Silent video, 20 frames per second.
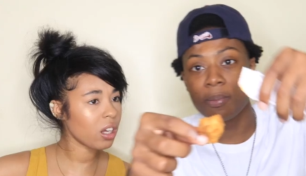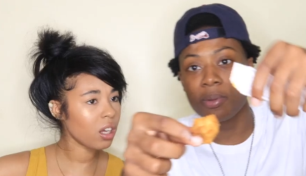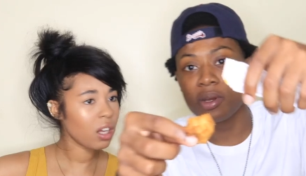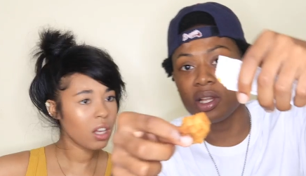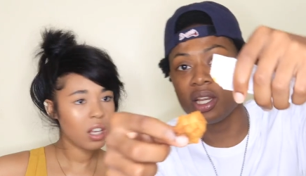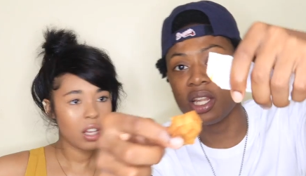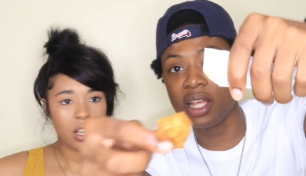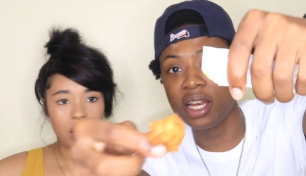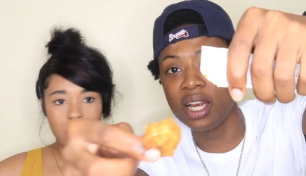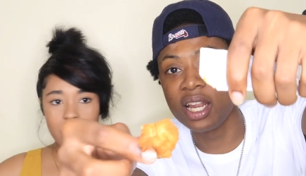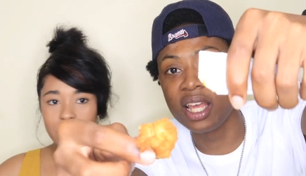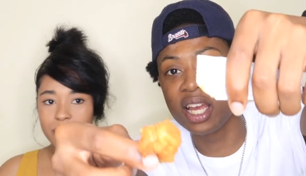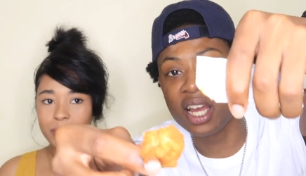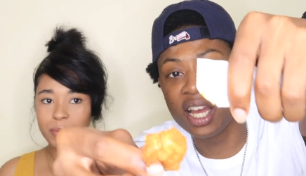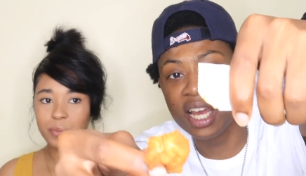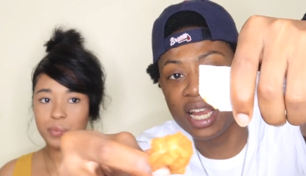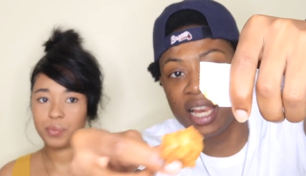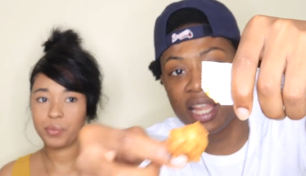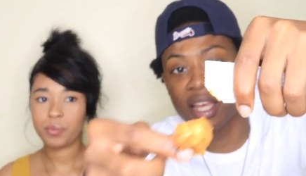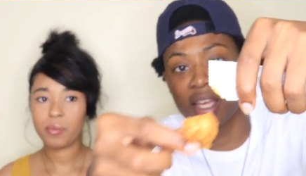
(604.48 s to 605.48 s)
Speaker 1: I put a little,
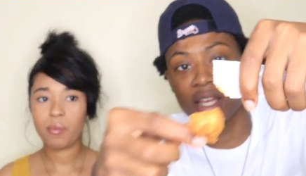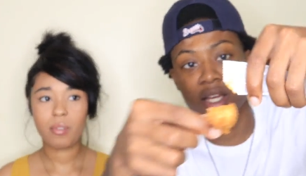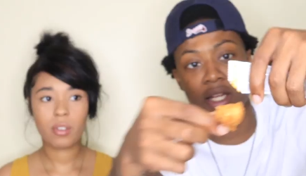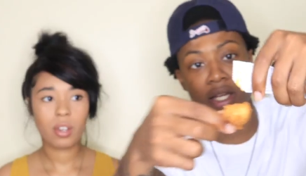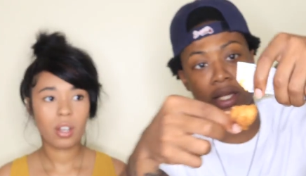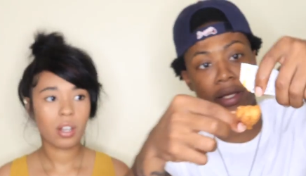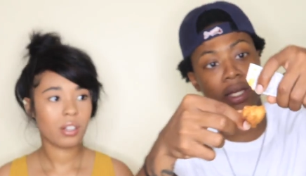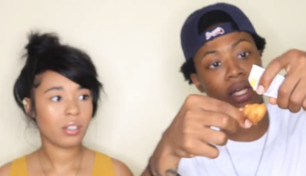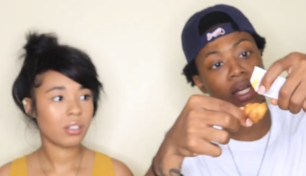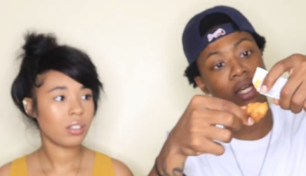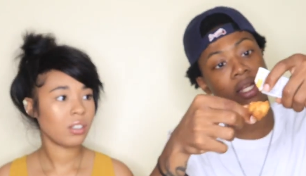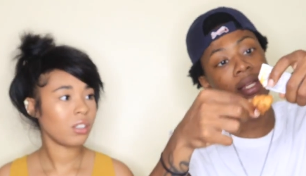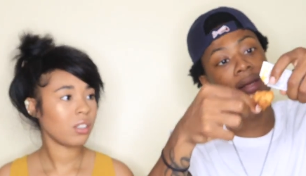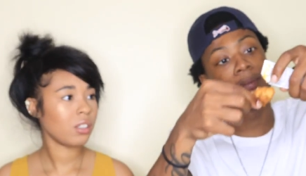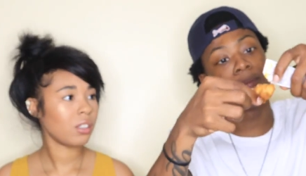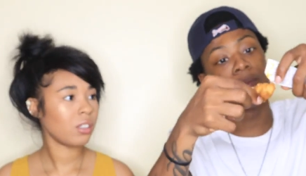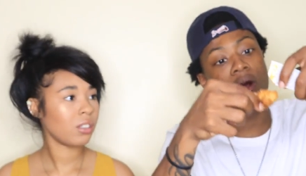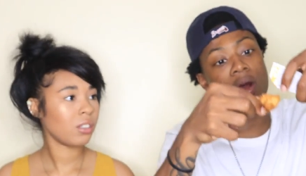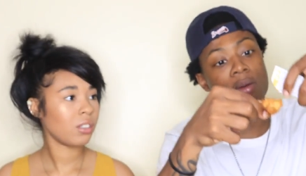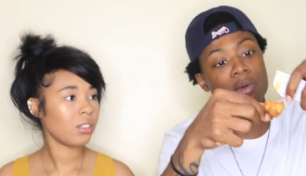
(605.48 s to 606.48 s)
little honey, little
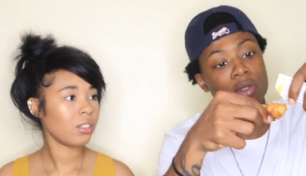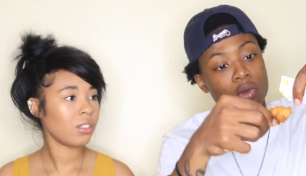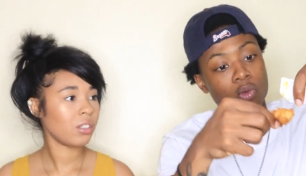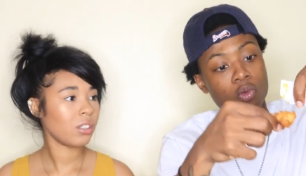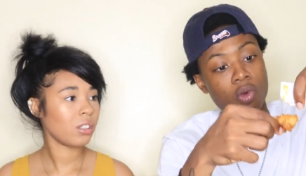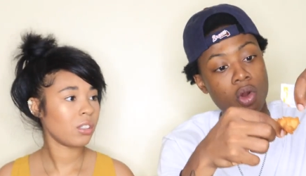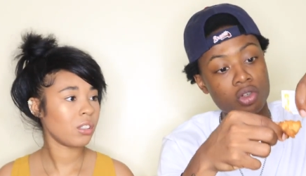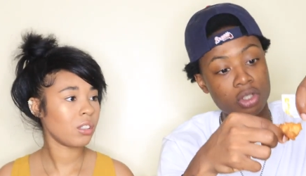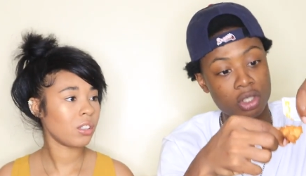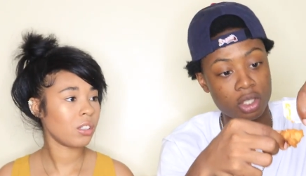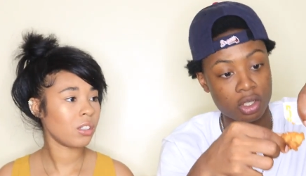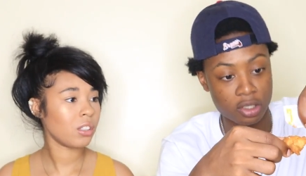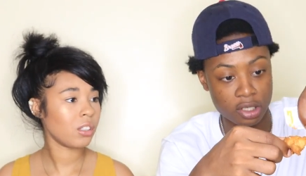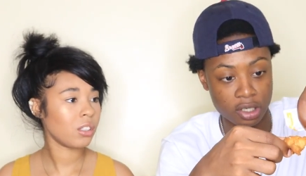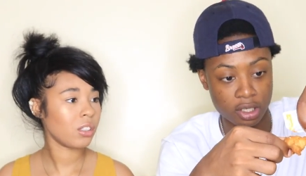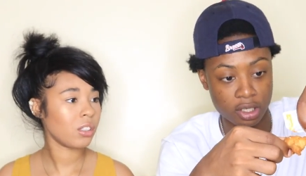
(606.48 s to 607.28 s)
honey barbecue roast on